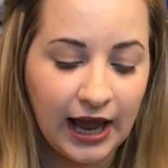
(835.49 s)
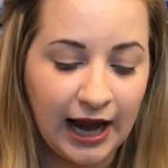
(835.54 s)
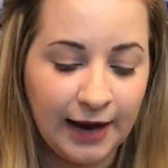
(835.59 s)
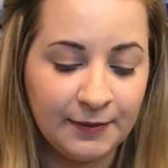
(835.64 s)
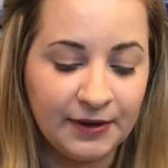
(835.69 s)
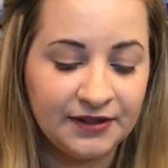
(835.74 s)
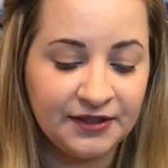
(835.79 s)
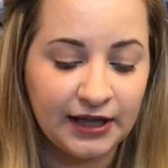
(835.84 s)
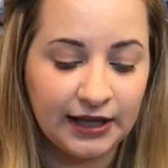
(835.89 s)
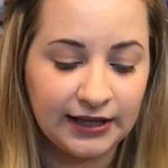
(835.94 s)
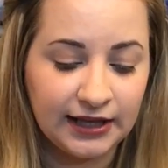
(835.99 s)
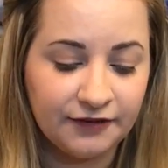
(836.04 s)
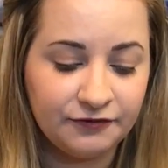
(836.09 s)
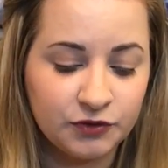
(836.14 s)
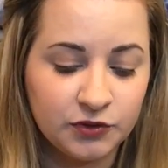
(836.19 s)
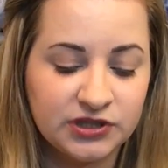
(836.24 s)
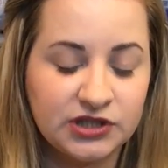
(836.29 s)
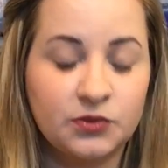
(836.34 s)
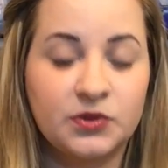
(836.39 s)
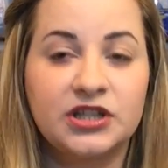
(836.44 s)
and that
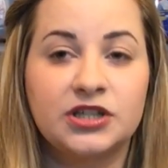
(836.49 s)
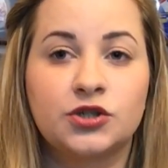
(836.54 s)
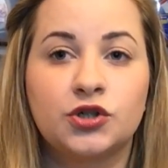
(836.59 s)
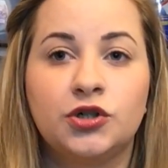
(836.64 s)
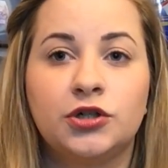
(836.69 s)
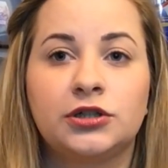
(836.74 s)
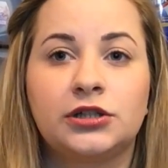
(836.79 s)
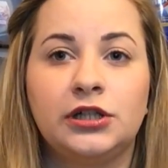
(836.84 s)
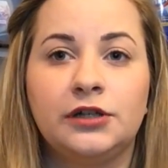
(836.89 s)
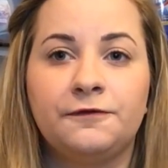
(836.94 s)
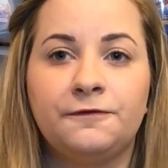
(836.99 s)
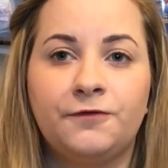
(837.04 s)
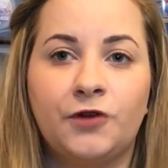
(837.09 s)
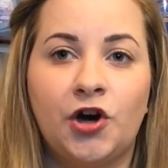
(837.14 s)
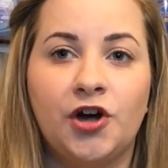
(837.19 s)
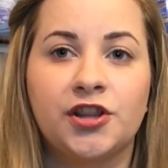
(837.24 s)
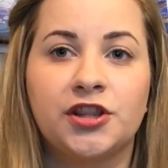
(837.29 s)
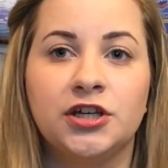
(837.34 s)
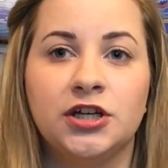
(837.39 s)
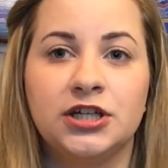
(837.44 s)
left us with a total of
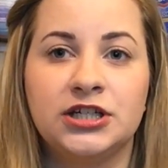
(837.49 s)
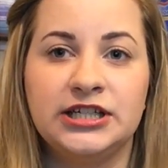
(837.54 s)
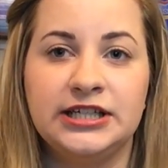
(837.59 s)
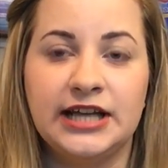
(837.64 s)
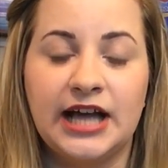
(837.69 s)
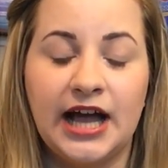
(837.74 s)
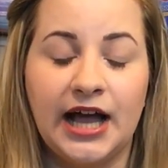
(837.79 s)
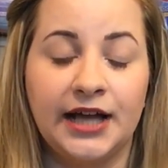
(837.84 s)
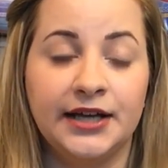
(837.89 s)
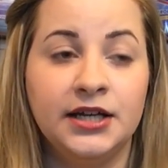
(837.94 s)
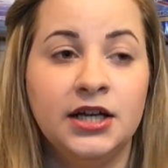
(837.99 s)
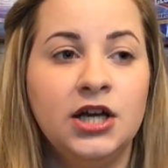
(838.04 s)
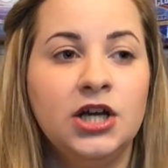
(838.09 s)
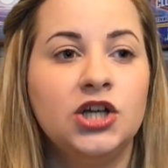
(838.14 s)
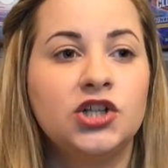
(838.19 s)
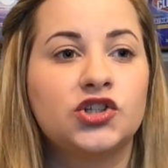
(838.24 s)
$4.39.